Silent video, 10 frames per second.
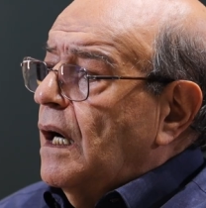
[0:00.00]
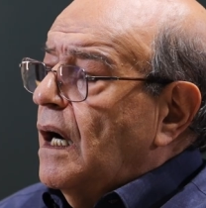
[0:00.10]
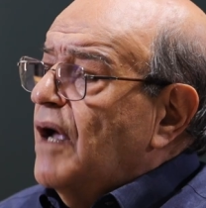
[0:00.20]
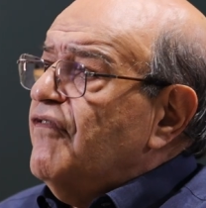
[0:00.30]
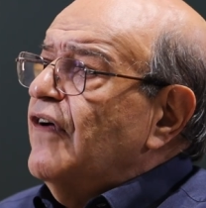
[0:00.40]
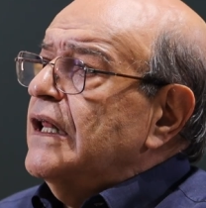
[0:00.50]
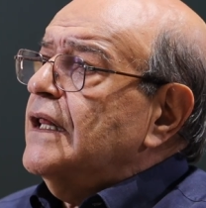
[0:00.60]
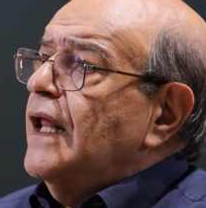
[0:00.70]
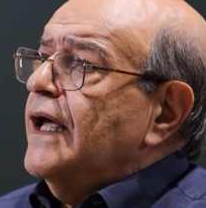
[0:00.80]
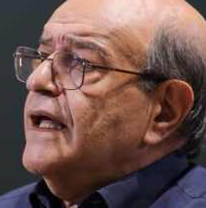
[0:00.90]
I
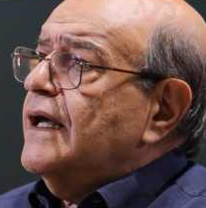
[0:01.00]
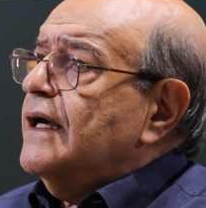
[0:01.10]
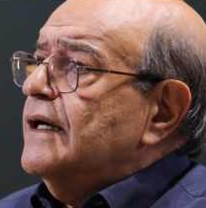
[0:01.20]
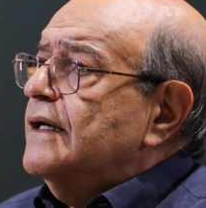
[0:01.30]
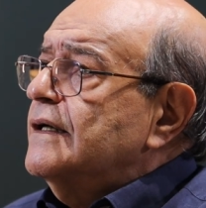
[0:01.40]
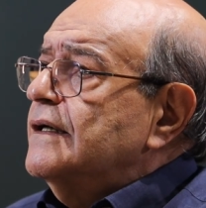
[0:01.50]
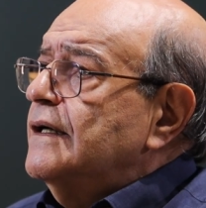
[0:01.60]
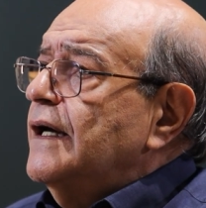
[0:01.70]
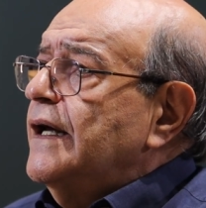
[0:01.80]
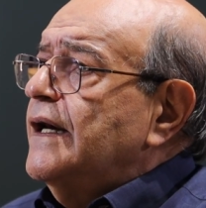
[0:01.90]
felt like
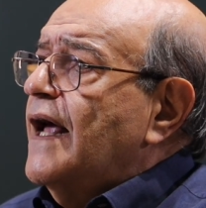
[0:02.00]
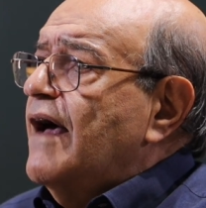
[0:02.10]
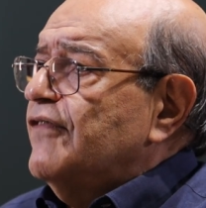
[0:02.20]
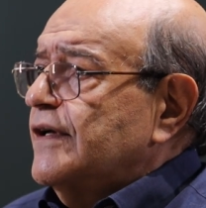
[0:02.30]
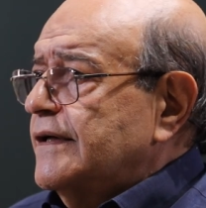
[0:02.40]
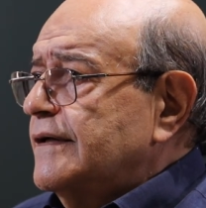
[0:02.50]
in heaven.